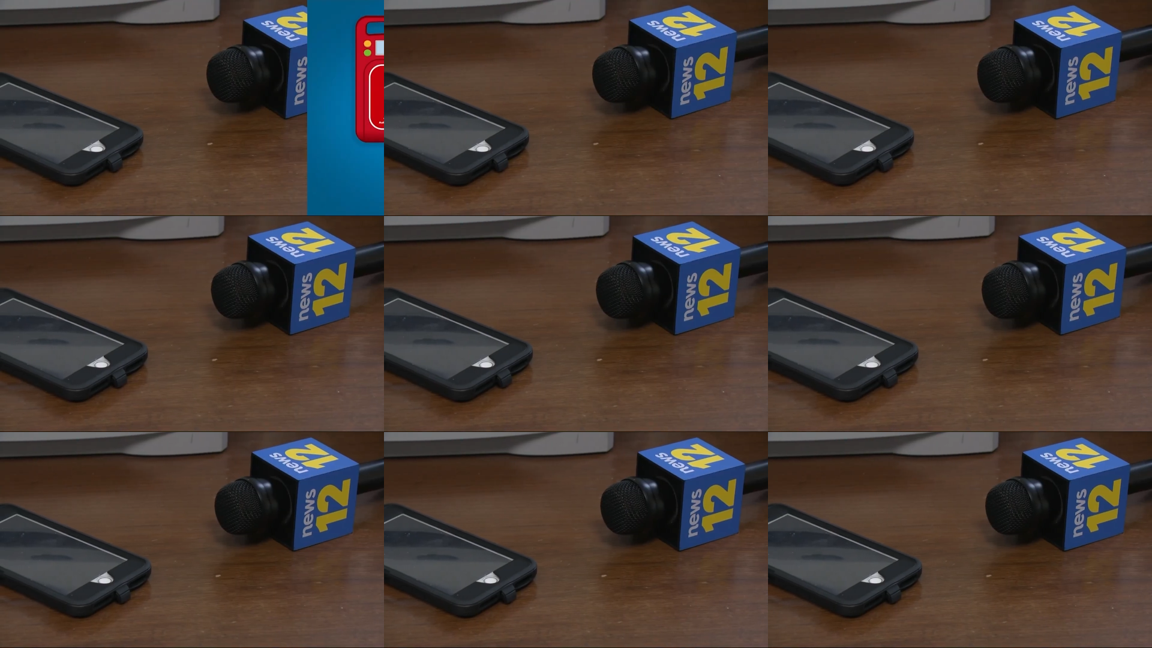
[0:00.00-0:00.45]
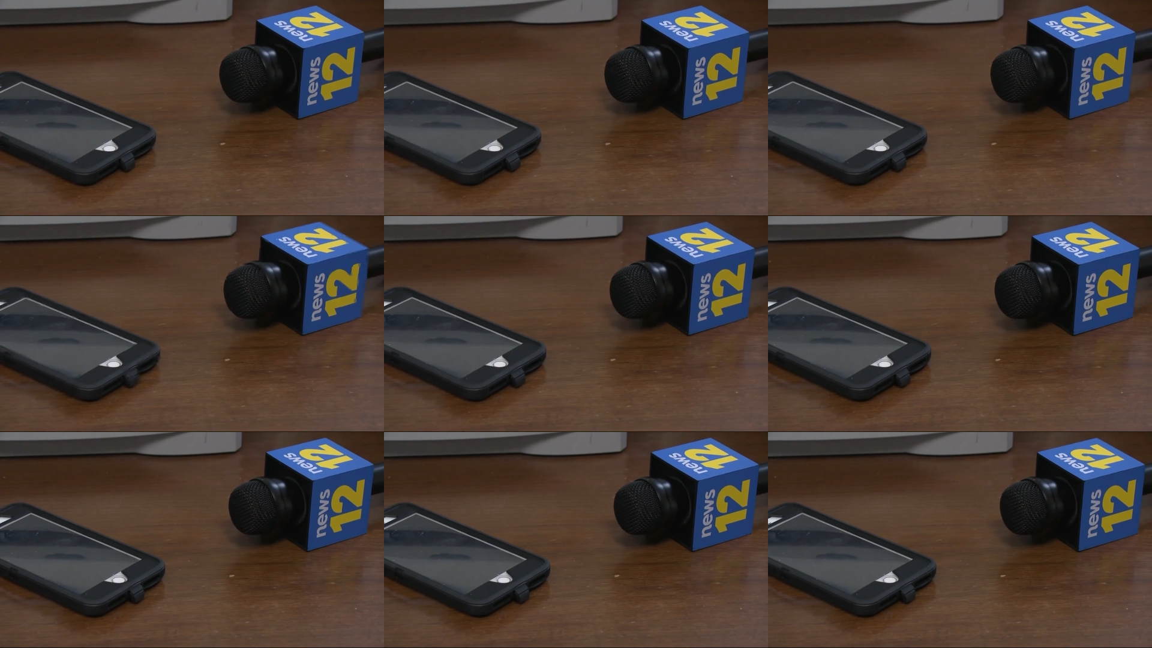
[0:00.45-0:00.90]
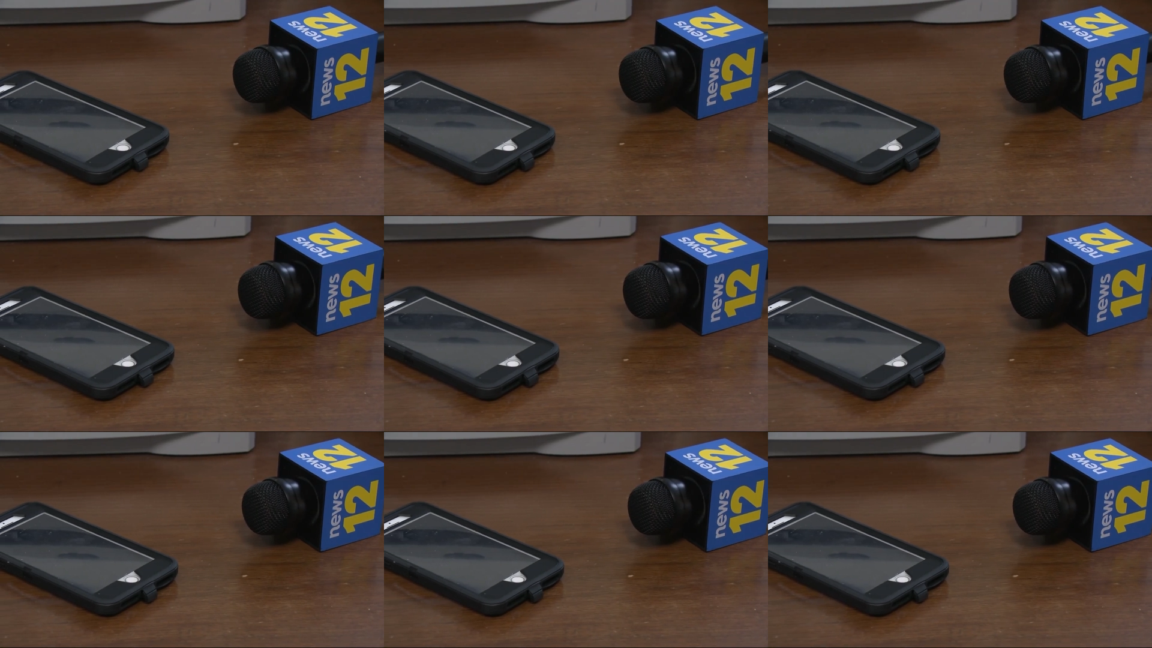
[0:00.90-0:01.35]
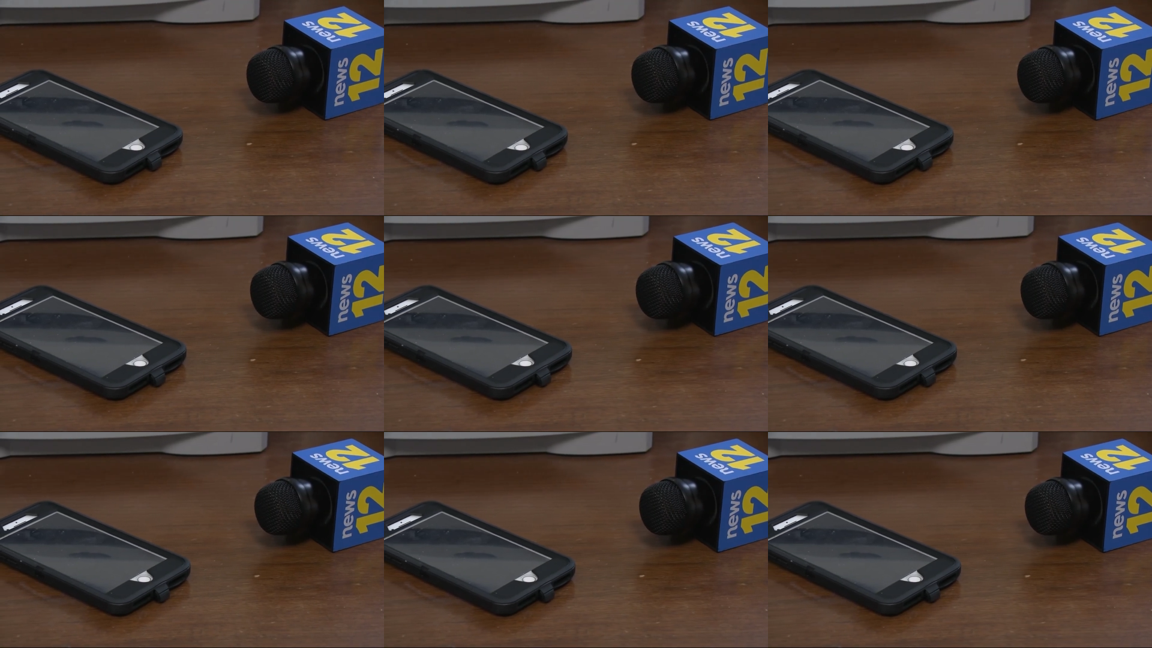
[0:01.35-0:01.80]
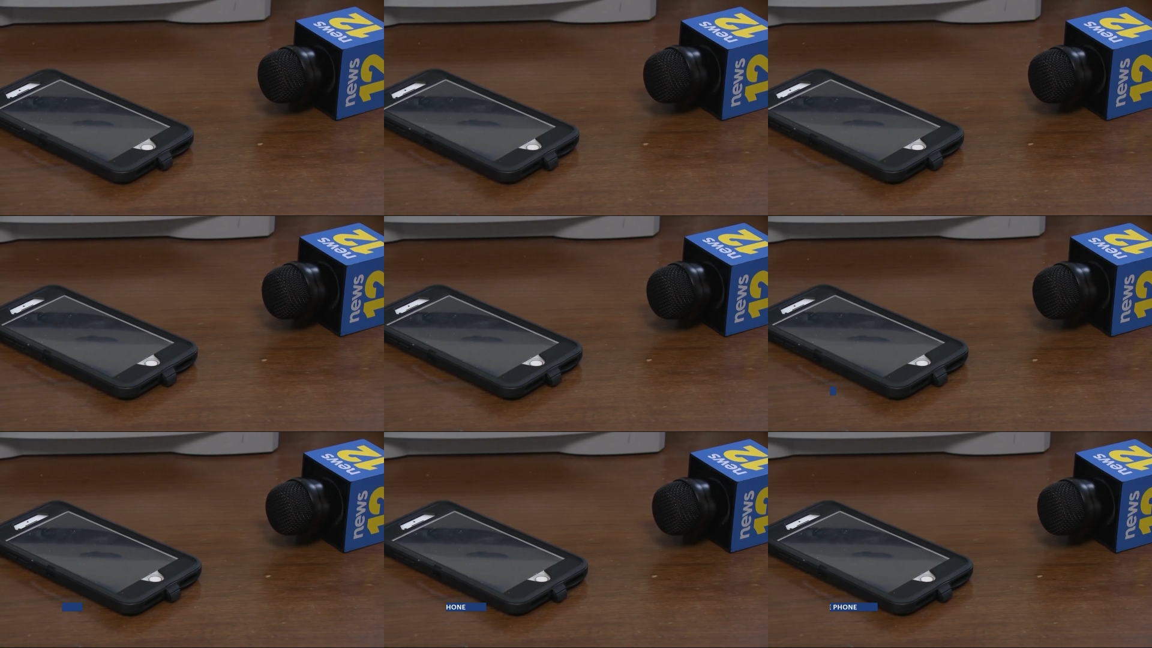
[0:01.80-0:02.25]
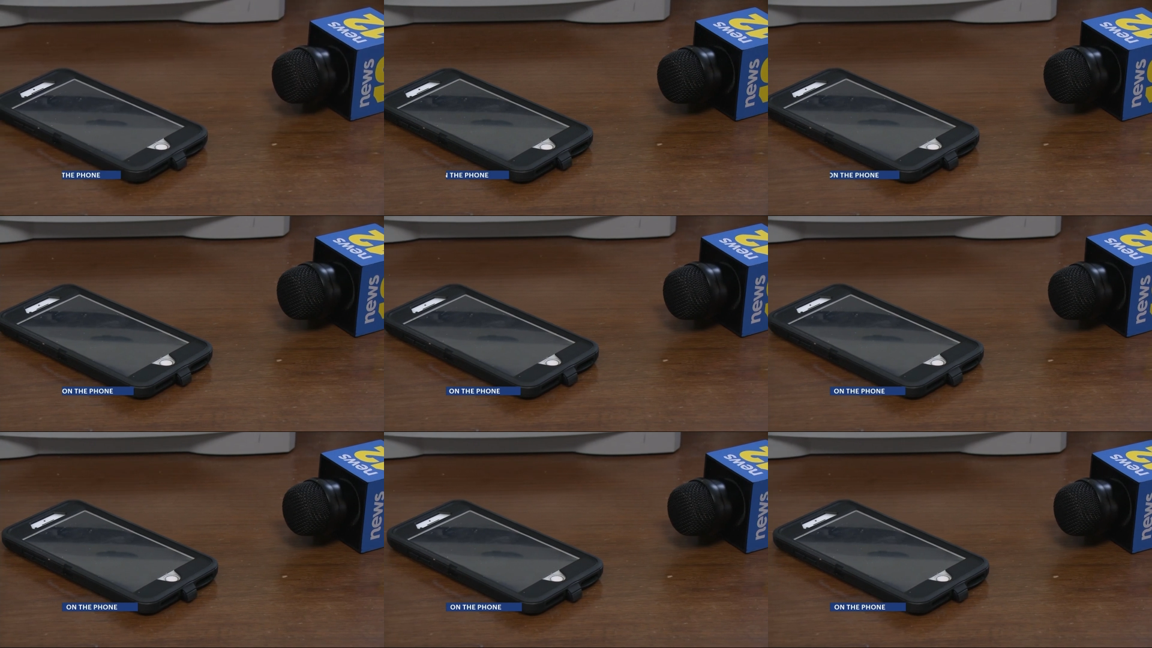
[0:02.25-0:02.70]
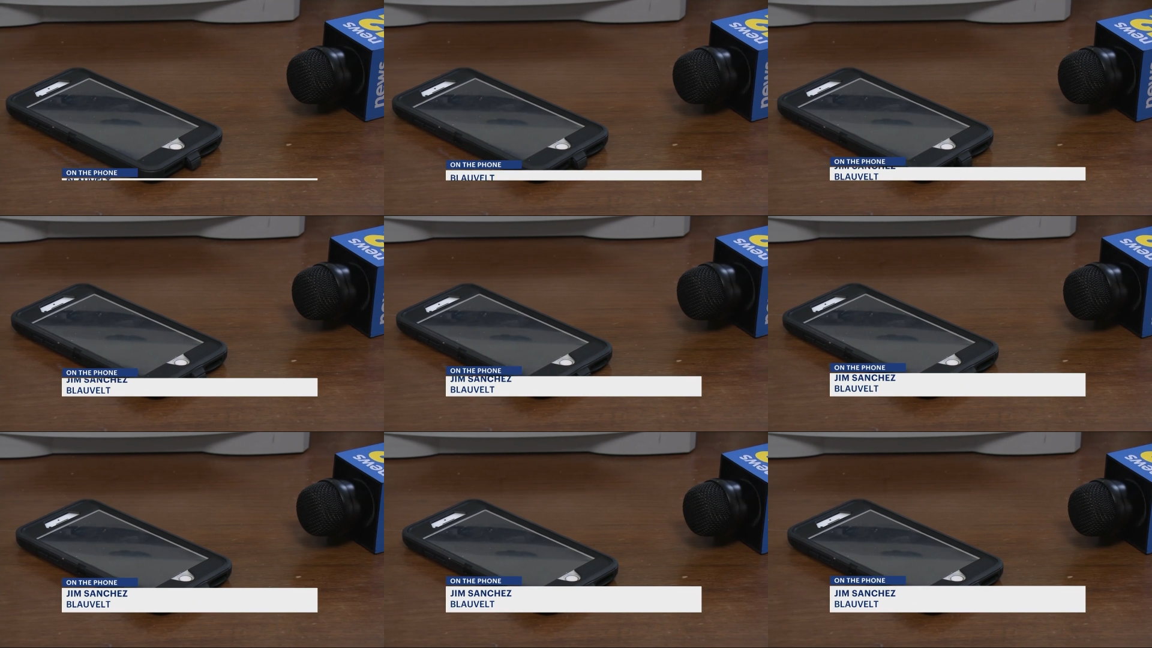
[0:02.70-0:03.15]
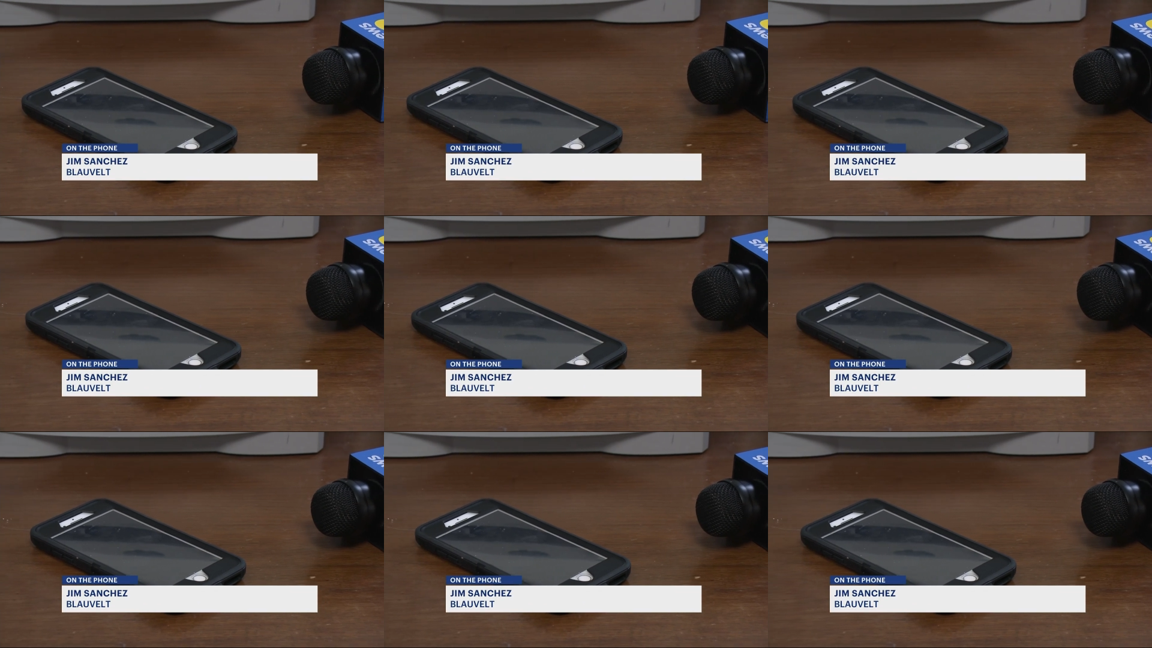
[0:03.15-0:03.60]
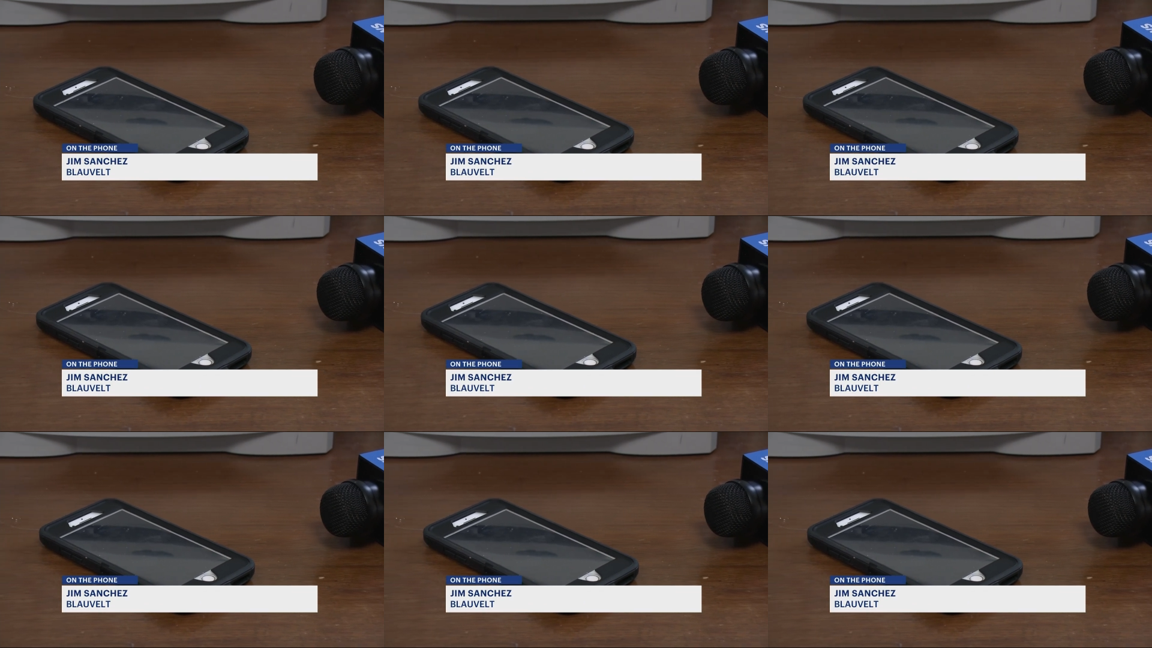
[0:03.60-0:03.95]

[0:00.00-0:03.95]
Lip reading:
Nobody's mouth can be seen.